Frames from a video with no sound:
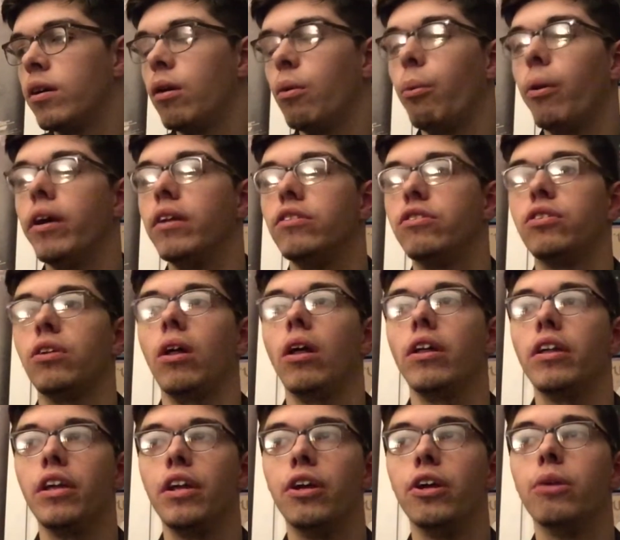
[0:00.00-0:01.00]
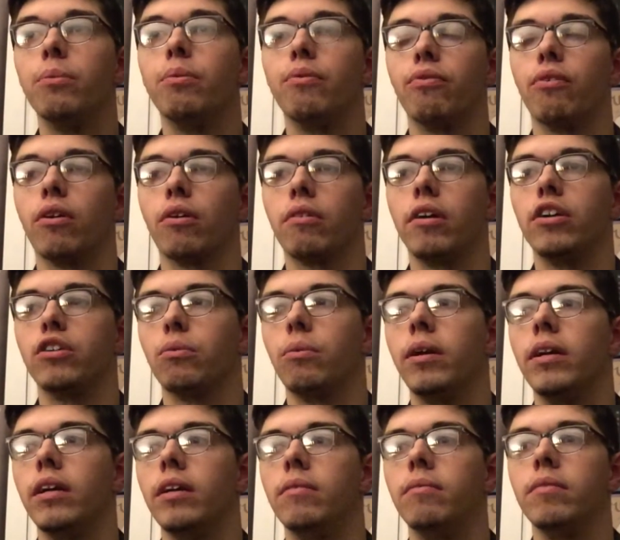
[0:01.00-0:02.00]
wait till a year before I
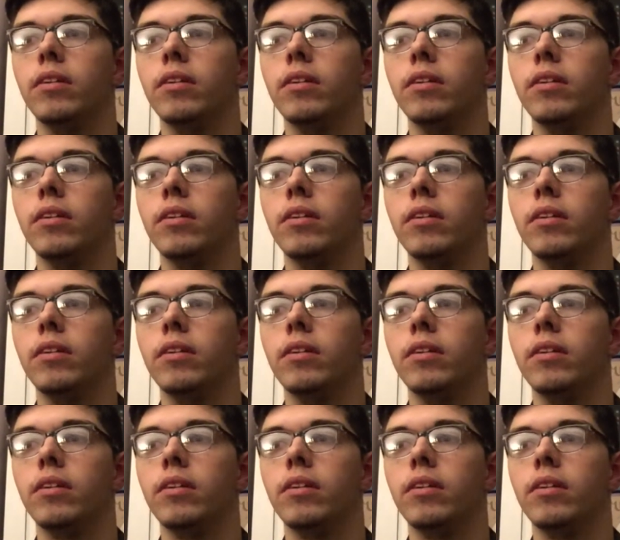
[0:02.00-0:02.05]
graduated.